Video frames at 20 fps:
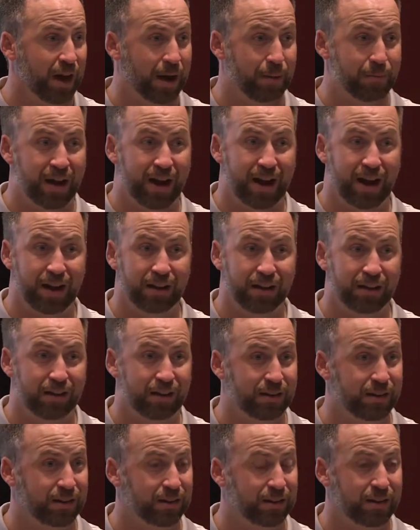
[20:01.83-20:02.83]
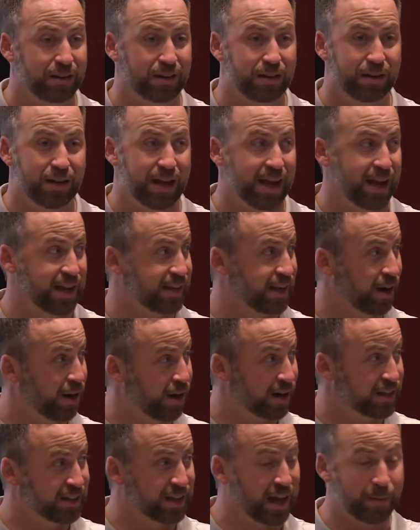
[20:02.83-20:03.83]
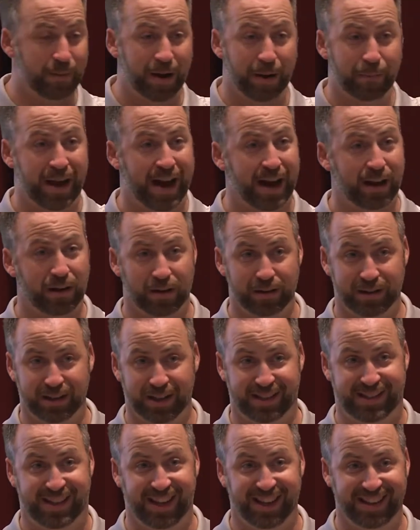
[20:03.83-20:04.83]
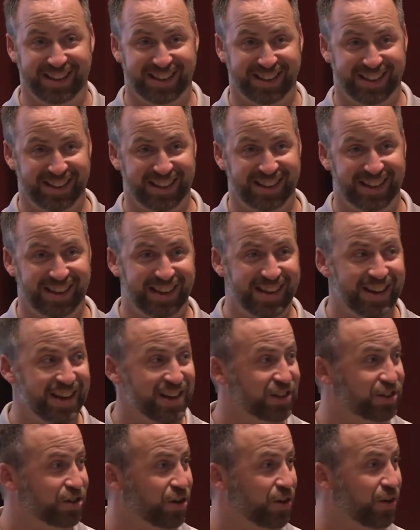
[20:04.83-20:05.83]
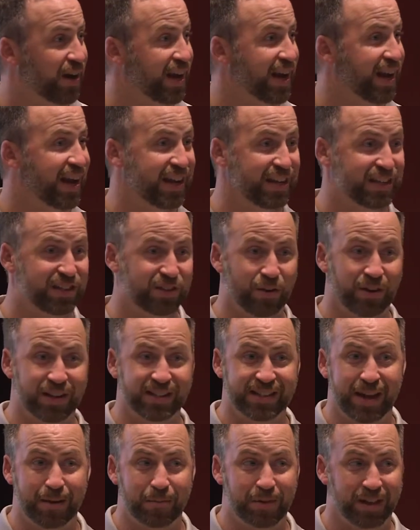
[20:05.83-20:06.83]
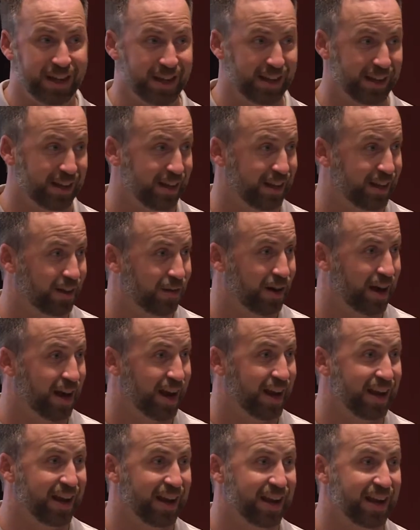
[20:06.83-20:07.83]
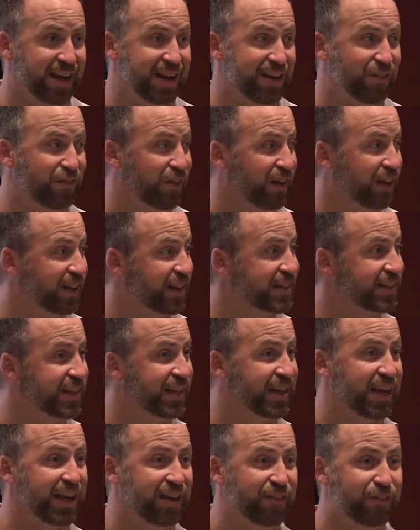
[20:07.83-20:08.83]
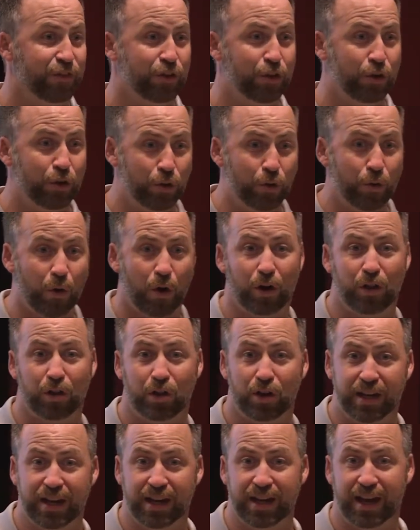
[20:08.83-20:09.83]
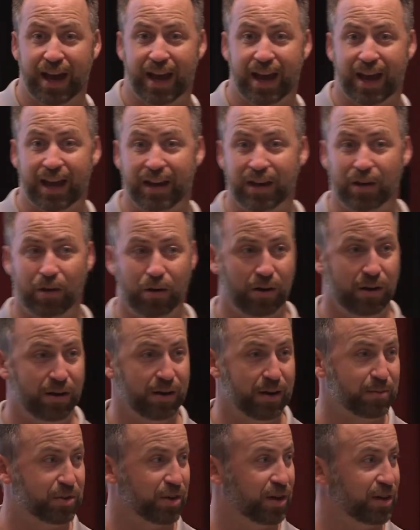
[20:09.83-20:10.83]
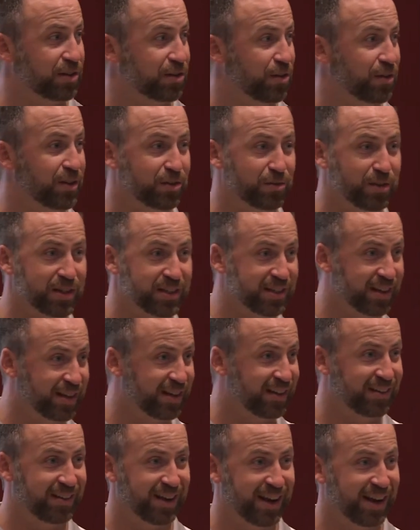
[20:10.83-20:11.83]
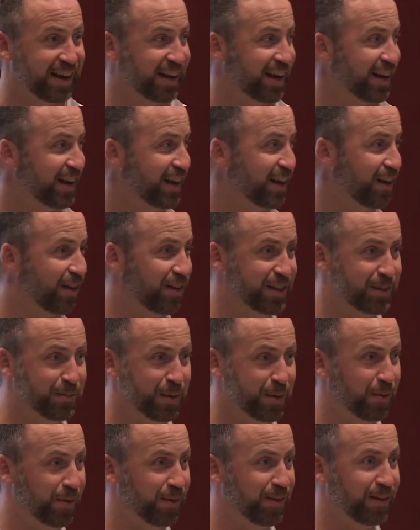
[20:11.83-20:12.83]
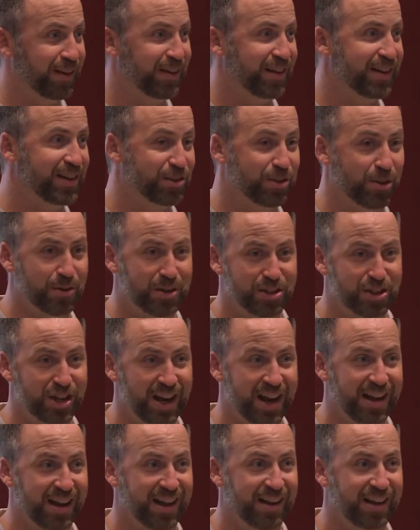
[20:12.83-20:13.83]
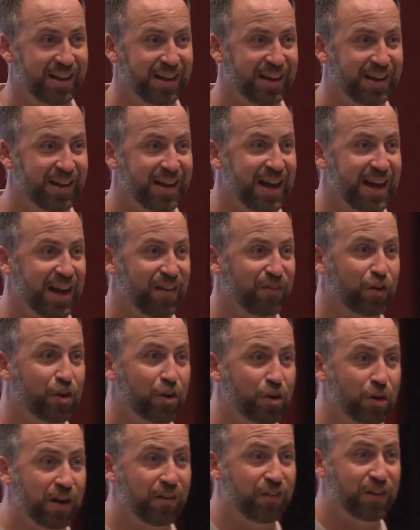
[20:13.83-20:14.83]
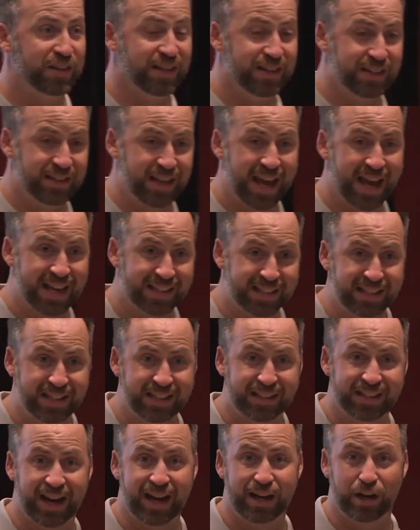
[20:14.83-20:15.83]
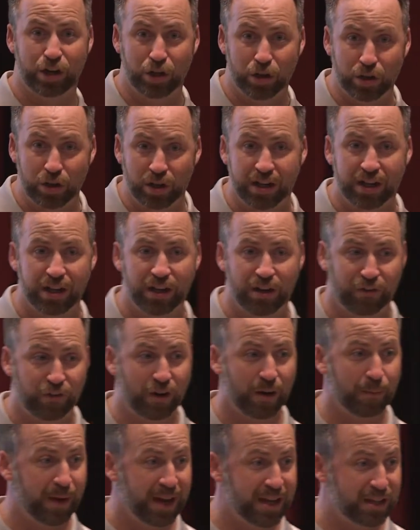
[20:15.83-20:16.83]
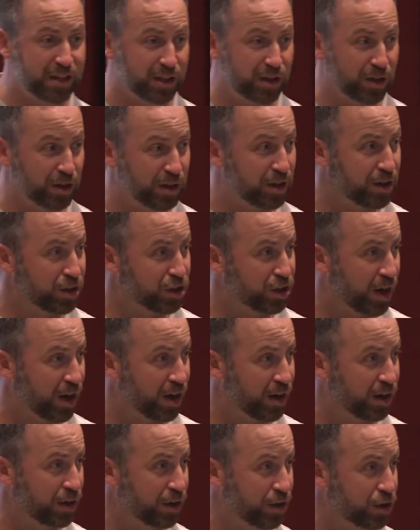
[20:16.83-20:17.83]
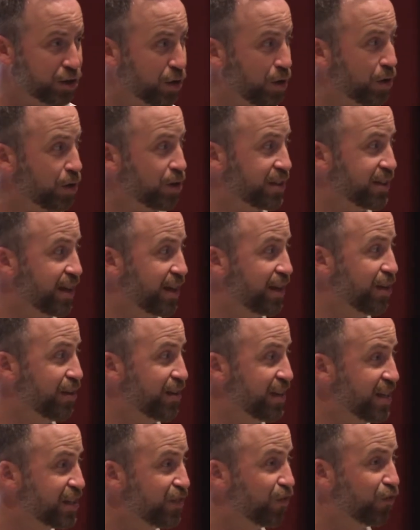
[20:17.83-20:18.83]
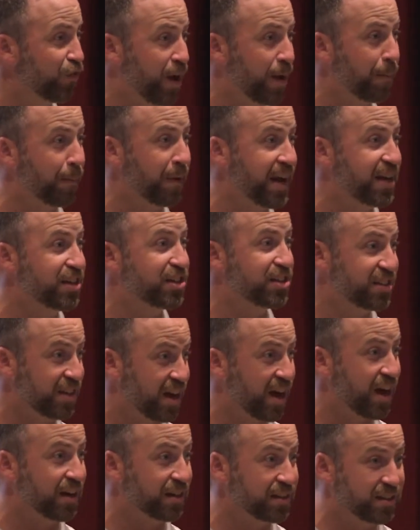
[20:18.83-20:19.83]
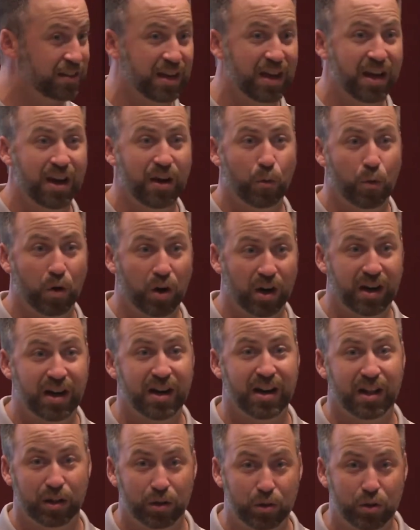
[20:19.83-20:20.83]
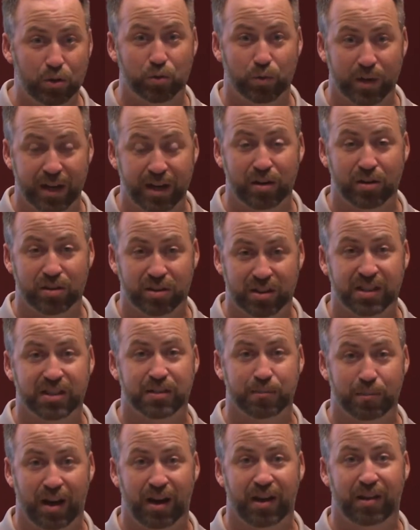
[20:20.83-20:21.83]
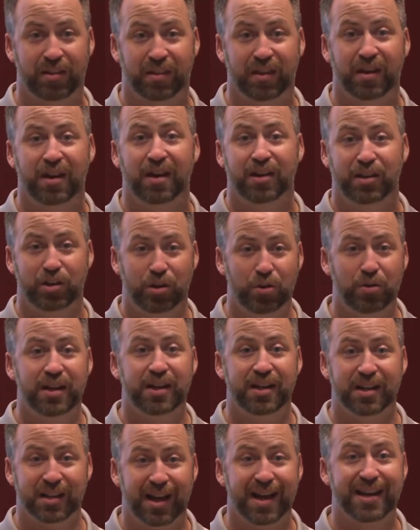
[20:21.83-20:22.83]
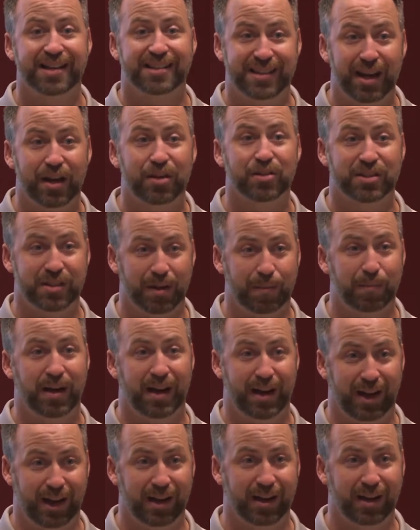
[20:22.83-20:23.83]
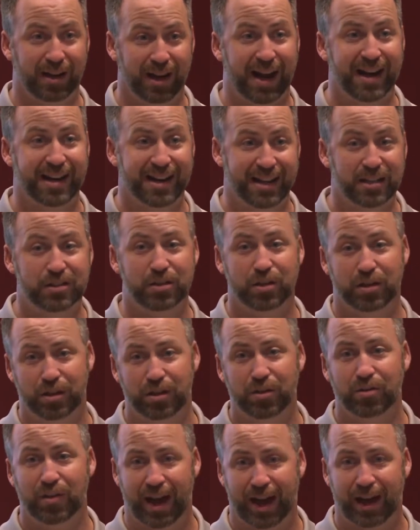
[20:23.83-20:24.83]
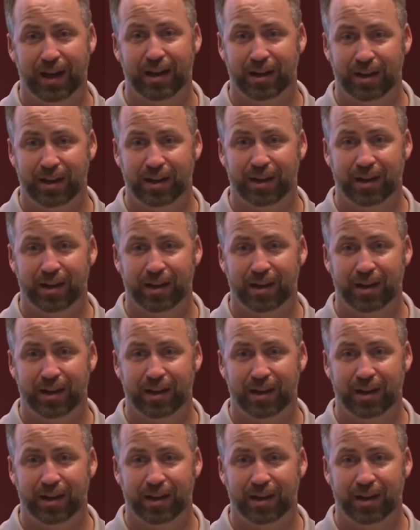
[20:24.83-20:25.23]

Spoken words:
I'm not. And Derek's got my back on this. So does Emily, right? If you are looking at, so does Krista, right? I got to get all these people. So does Shannon. If it says, as a designer, you're looking at your front page and your little John on your shoulder is telling you this front page sucks, we're going to lose readers this month, you need to tell somebody. I need you to do that.